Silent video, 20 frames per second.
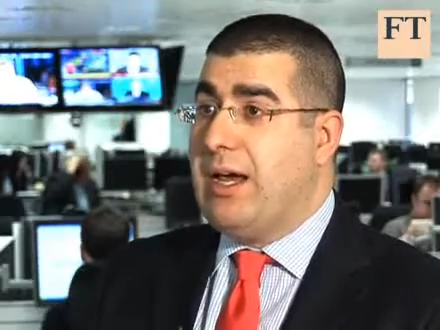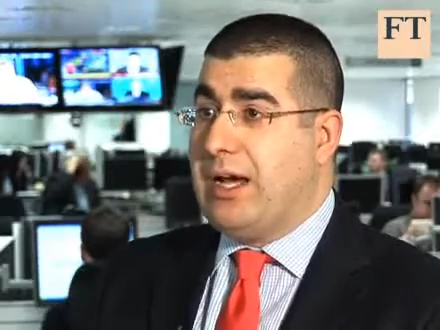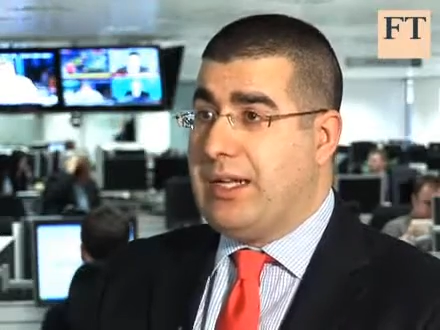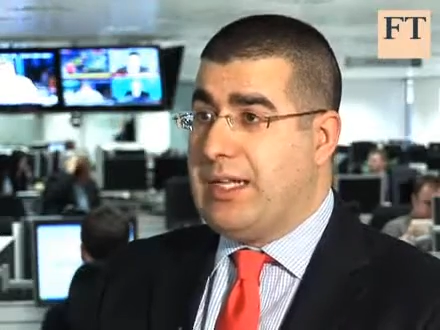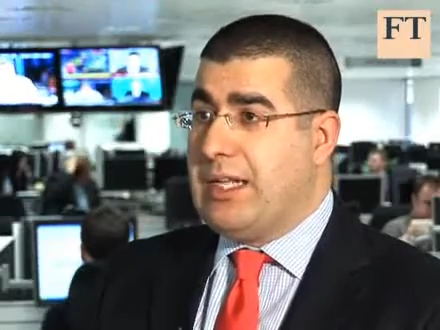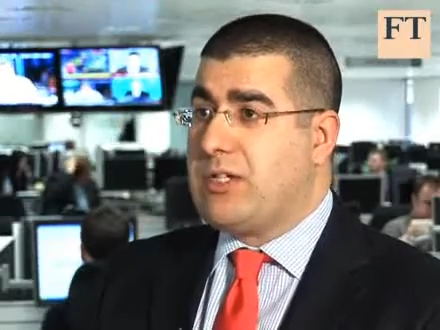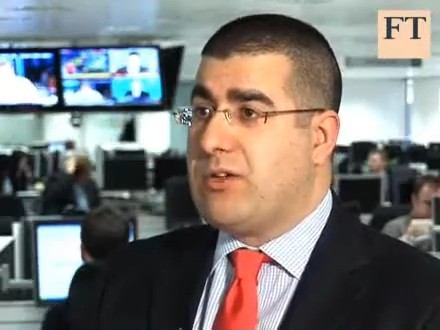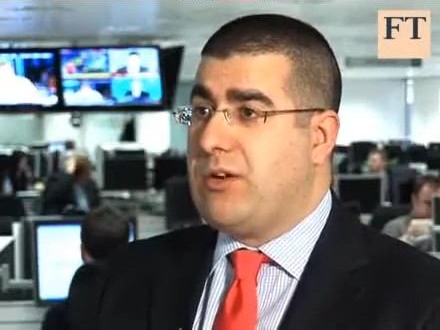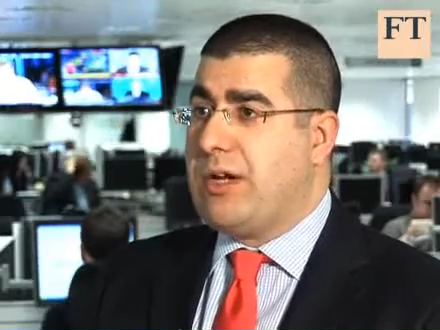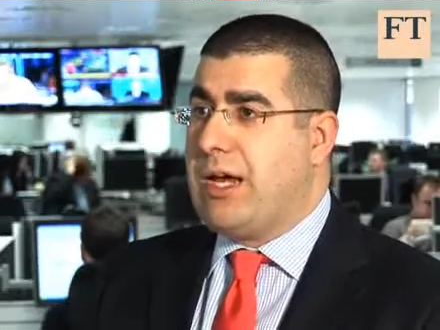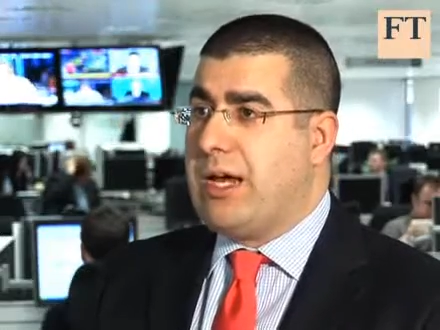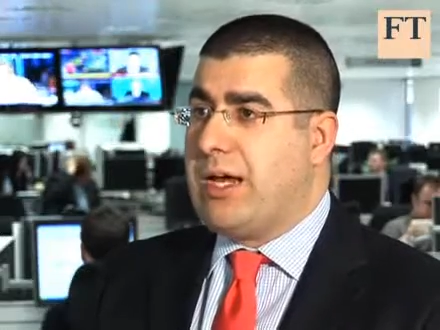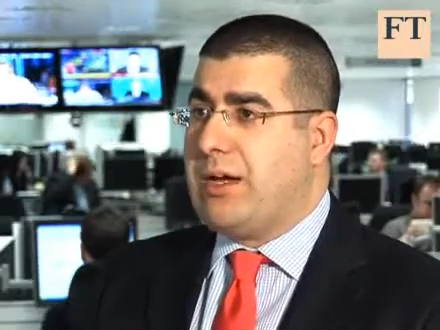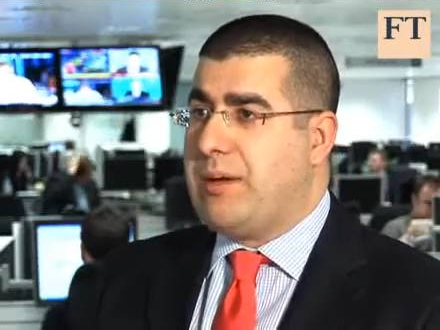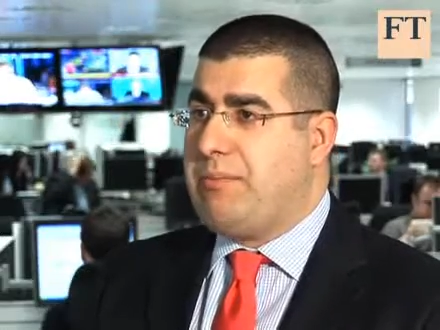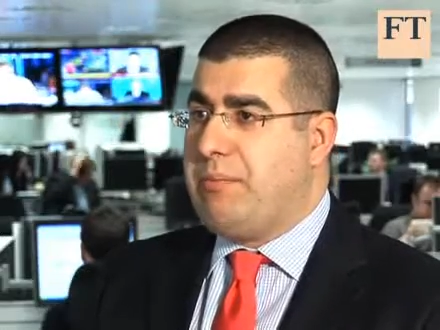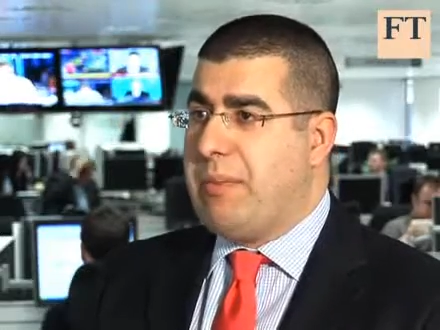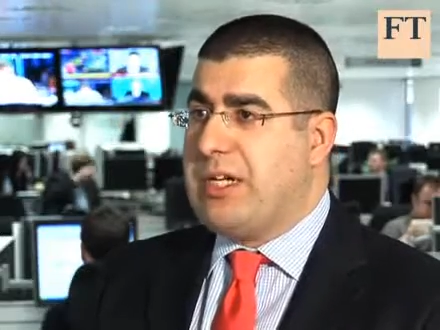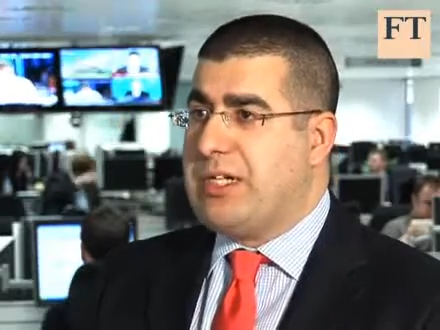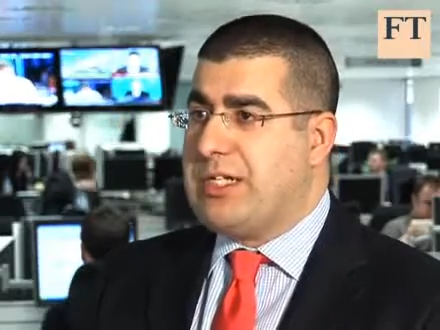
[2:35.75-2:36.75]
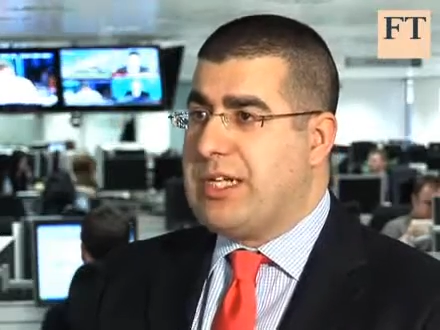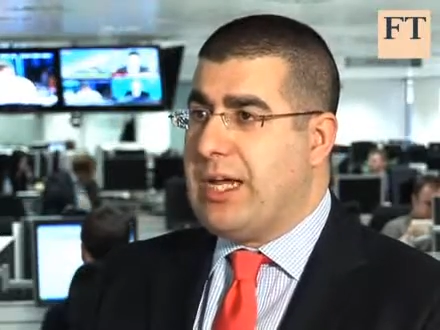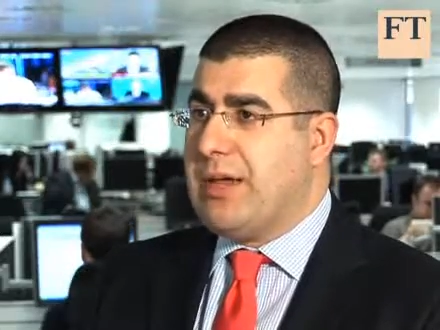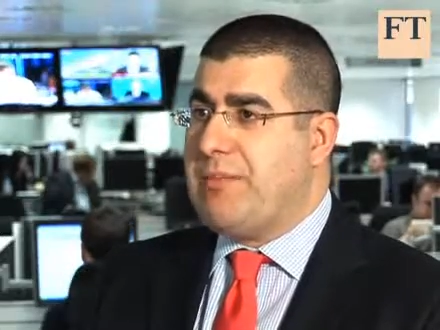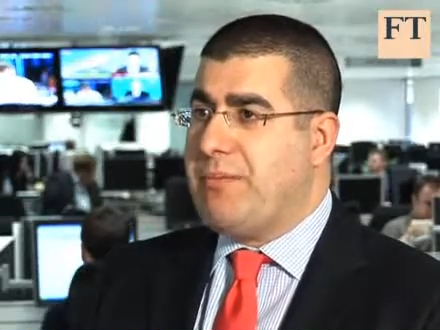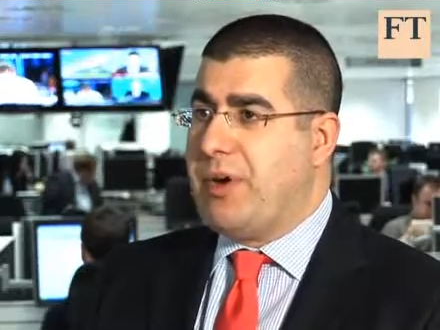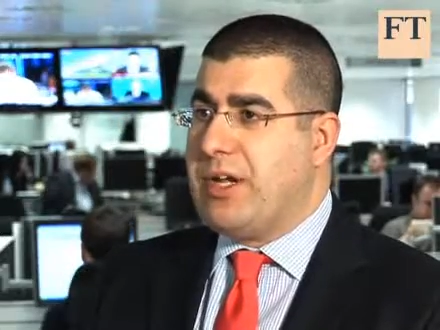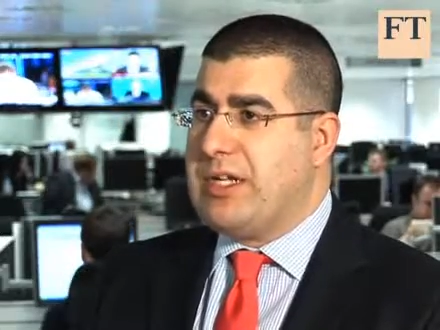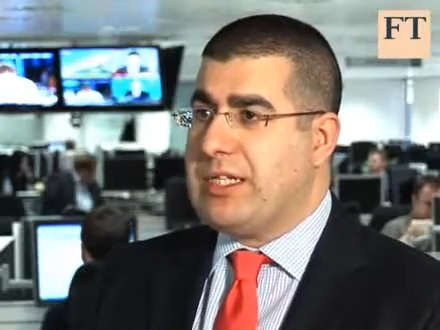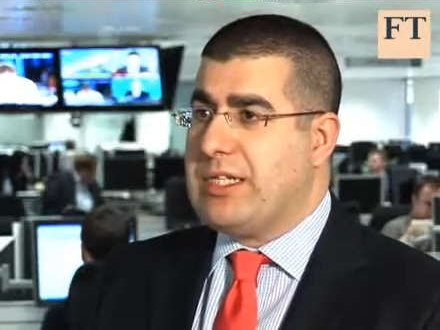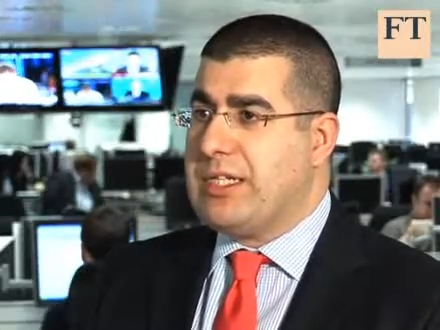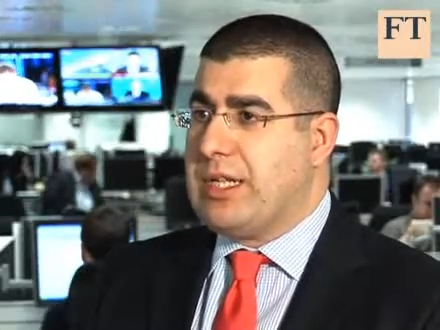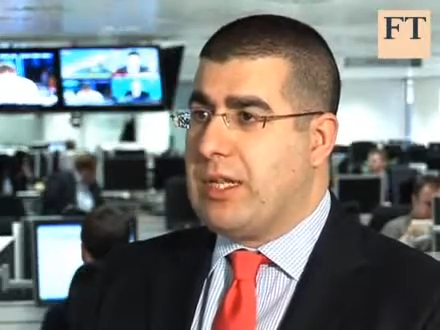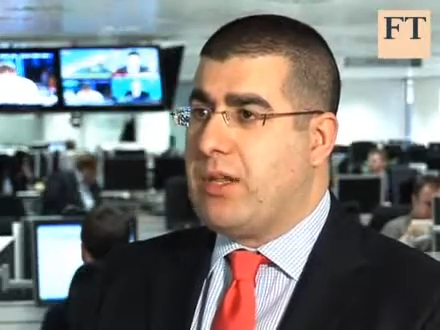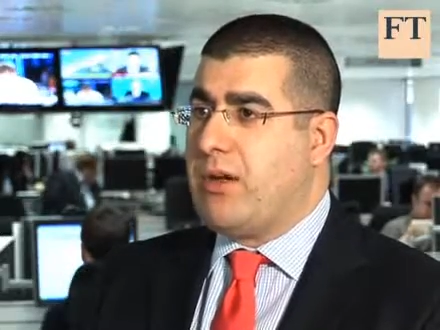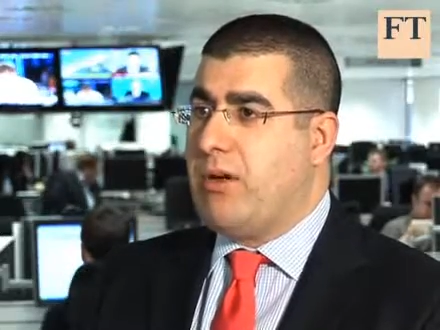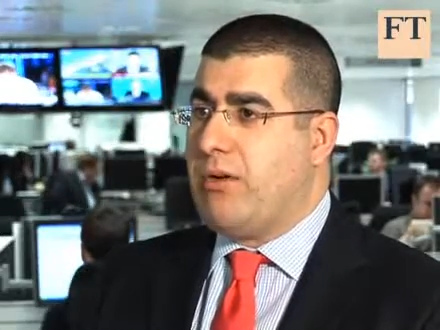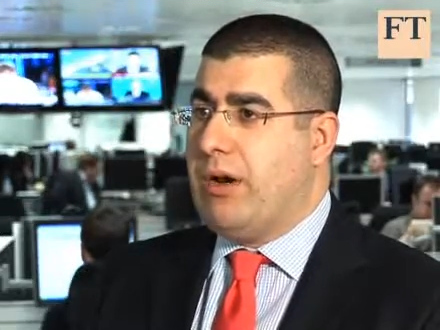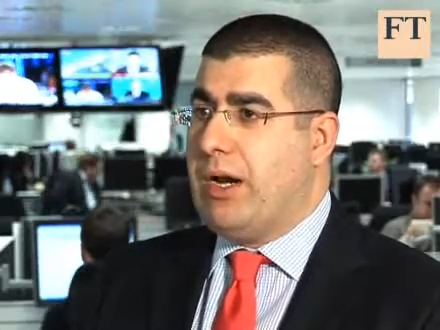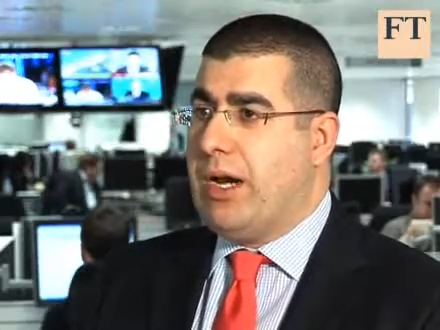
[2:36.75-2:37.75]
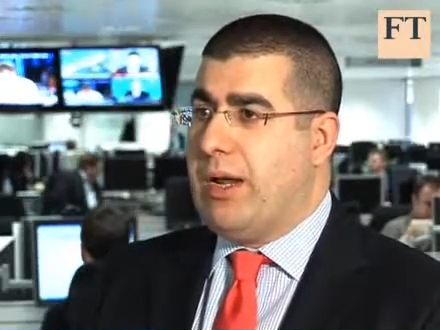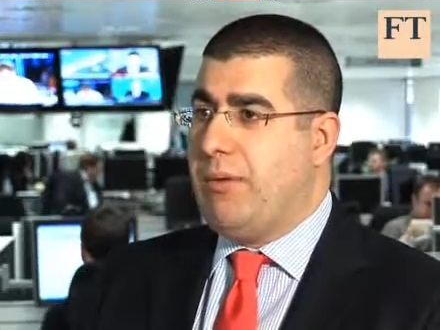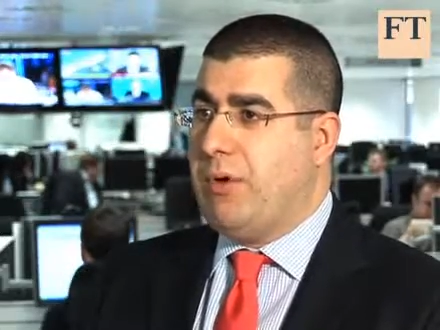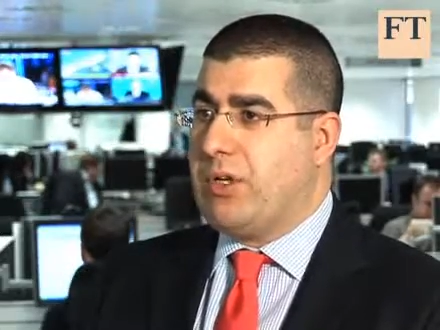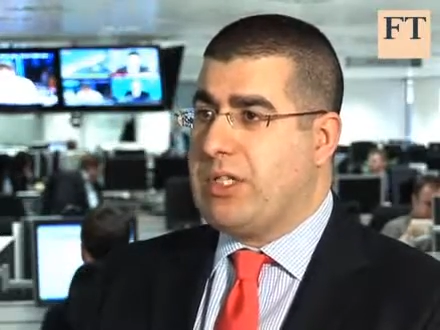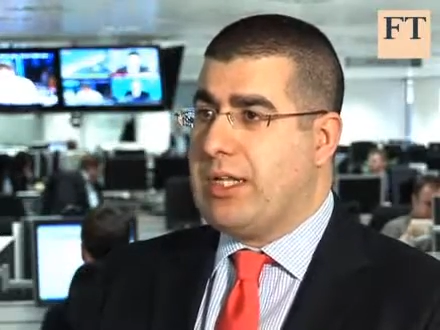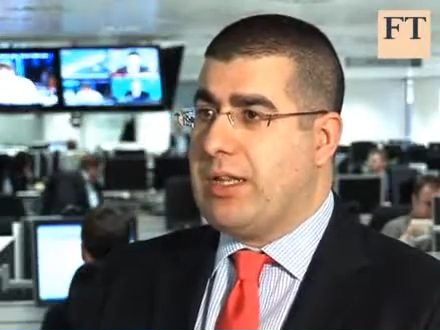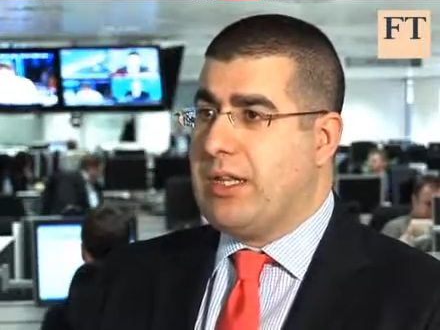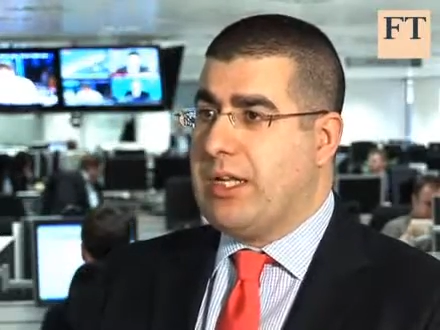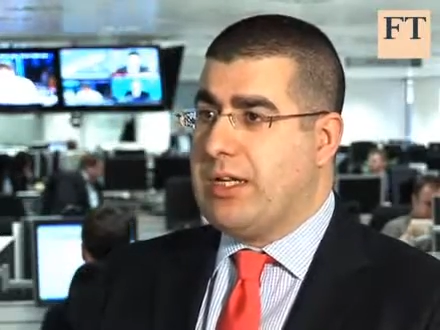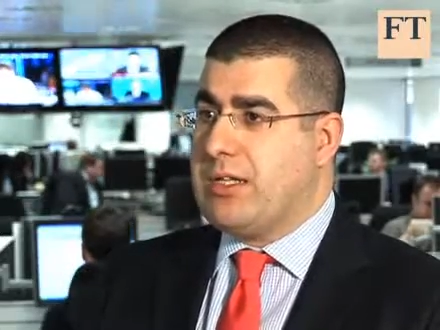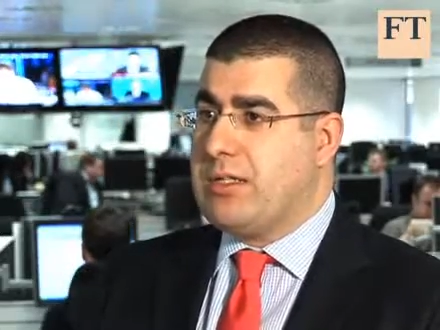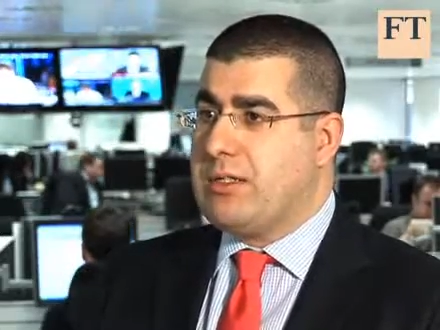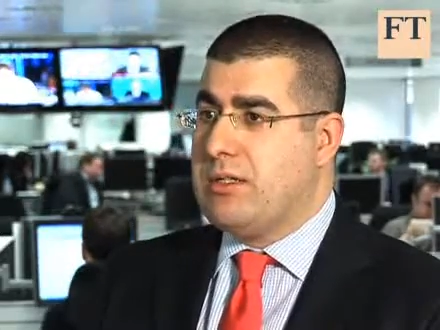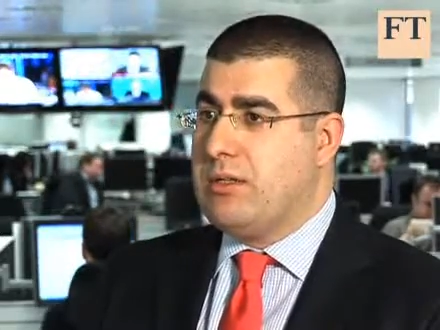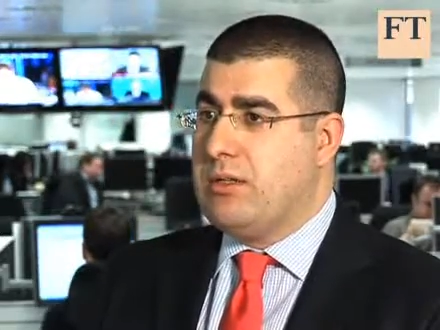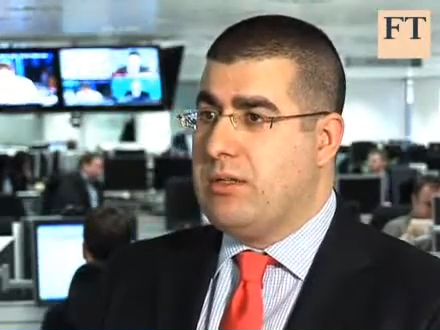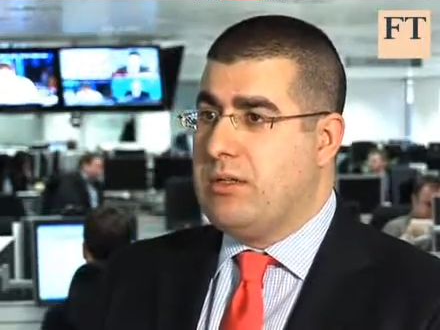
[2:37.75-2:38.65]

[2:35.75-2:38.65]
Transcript: And that's going to maintain prices at current levels at least.